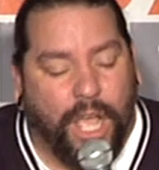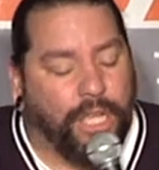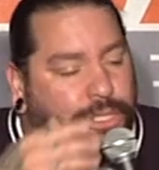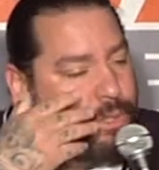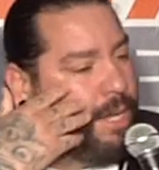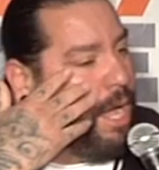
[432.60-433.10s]

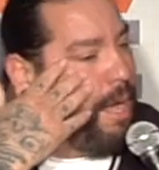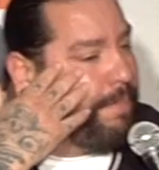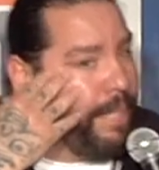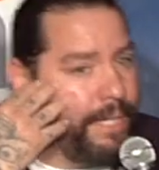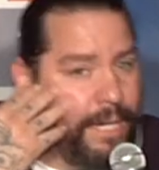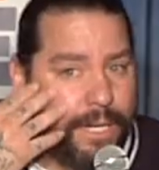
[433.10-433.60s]
So now
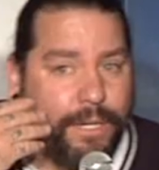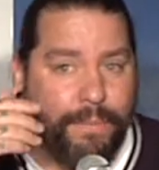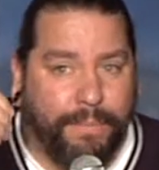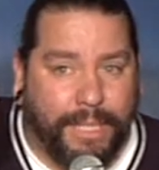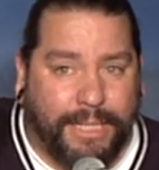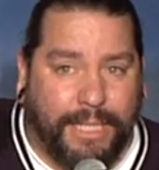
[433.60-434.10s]
I'm getting a little
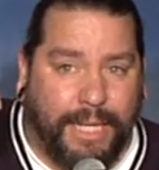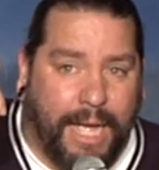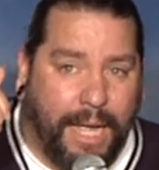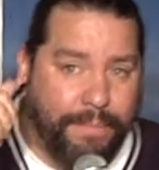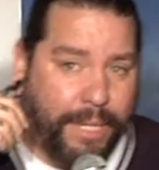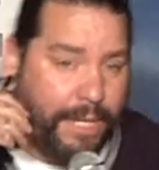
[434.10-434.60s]
musty
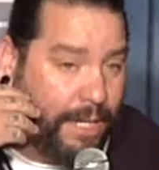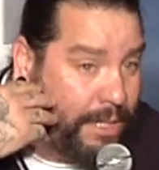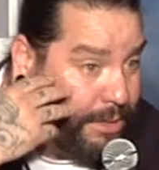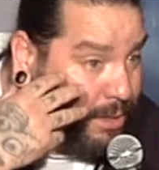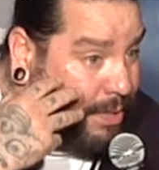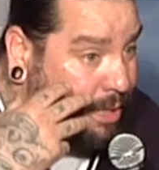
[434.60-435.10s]
eye, I'm getting a
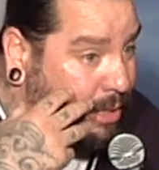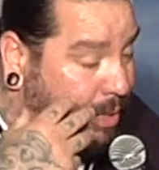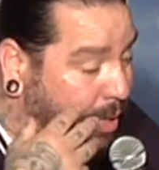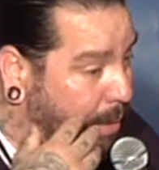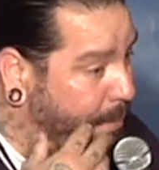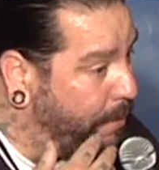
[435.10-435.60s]
little
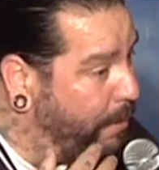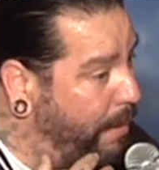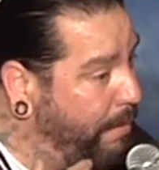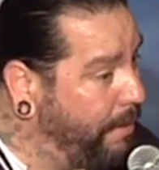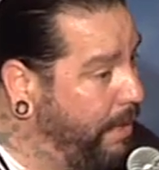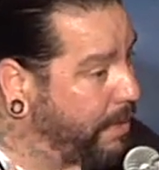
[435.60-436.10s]
teared up, you know
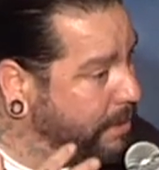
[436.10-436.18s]
what I mean?